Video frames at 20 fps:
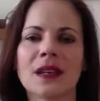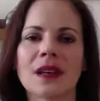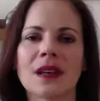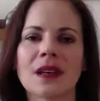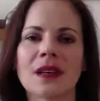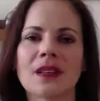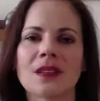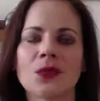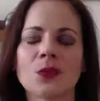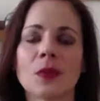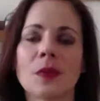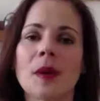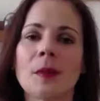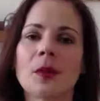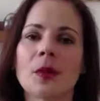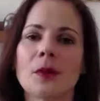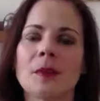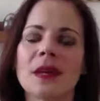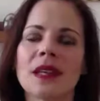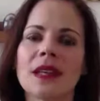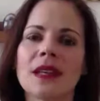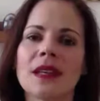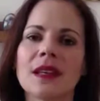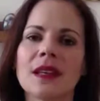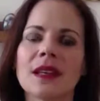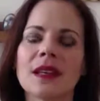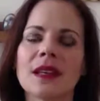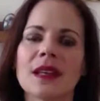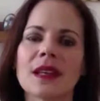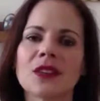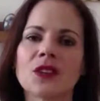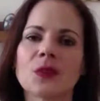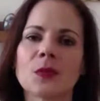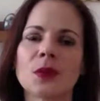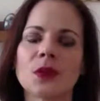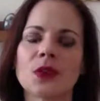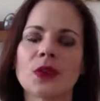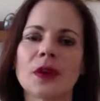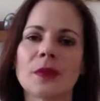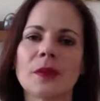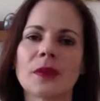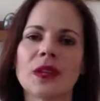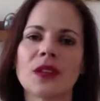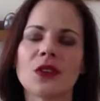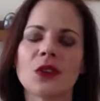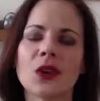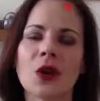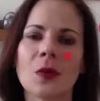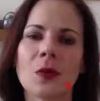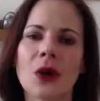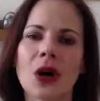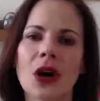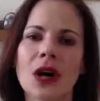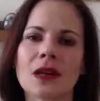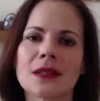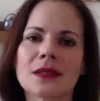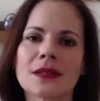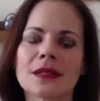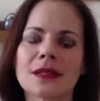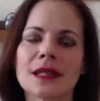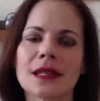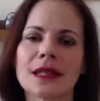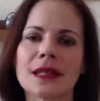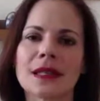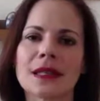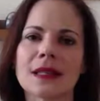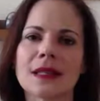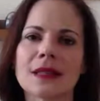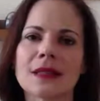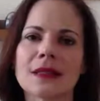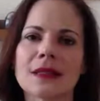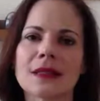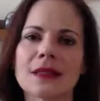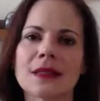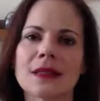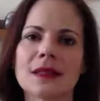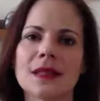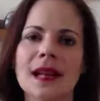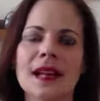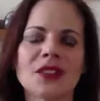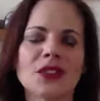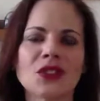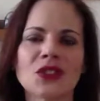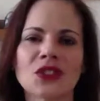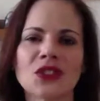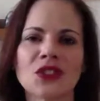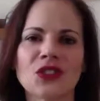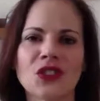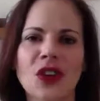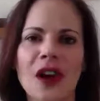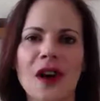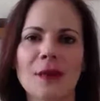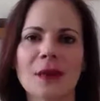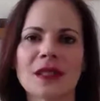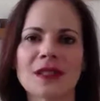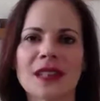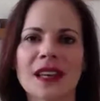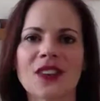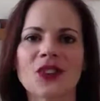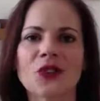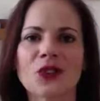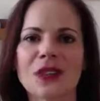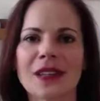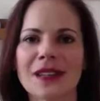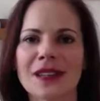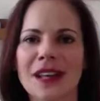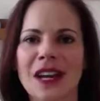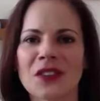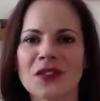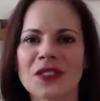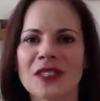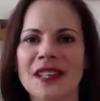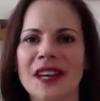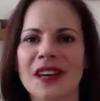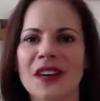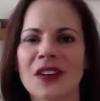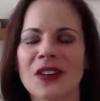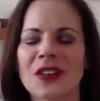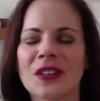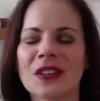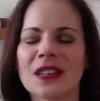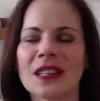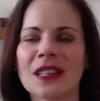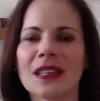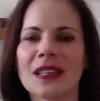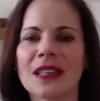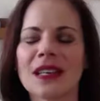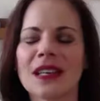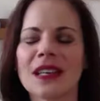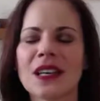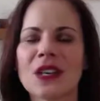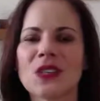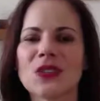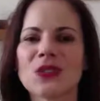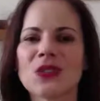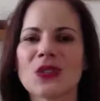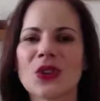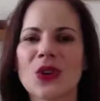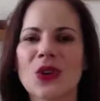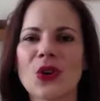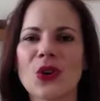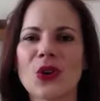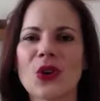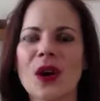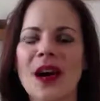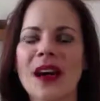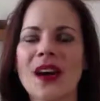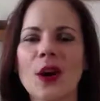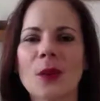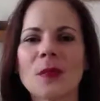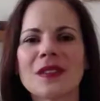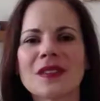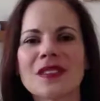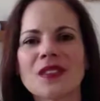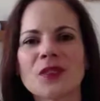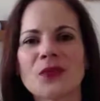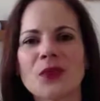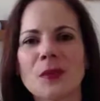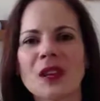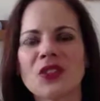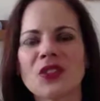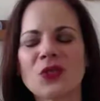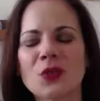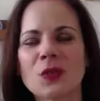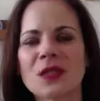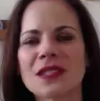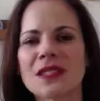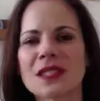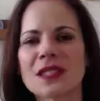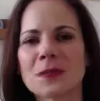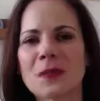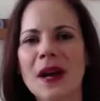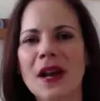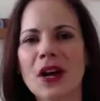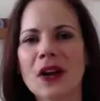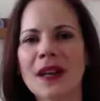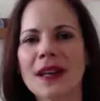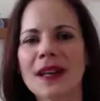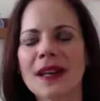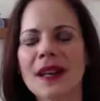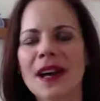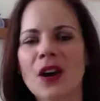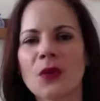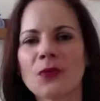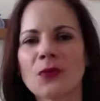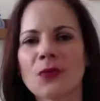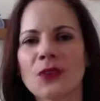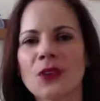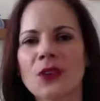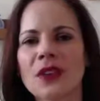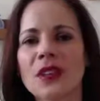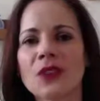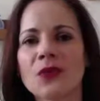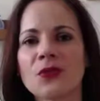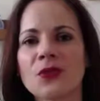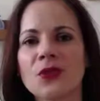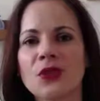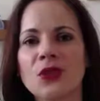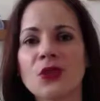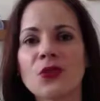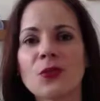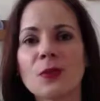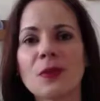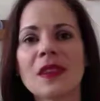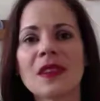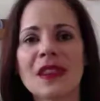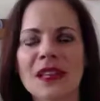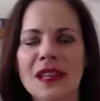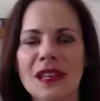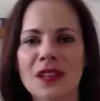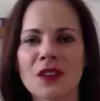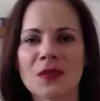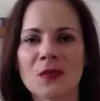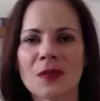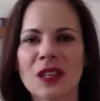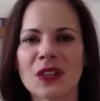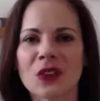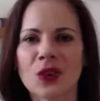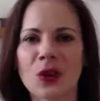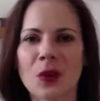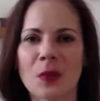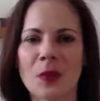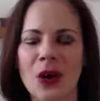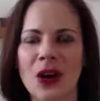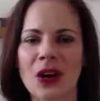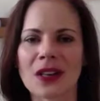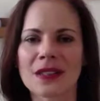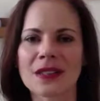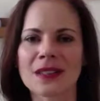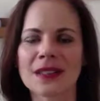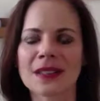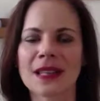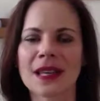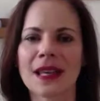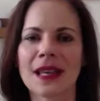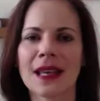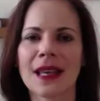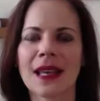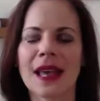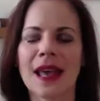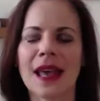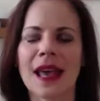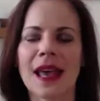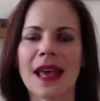Because remember, being an entrepreneur and being your own boss is not just a job, it's actually a lifestyle. So I hope this information was inspiring and helpful. If you've been thinking of being your own boss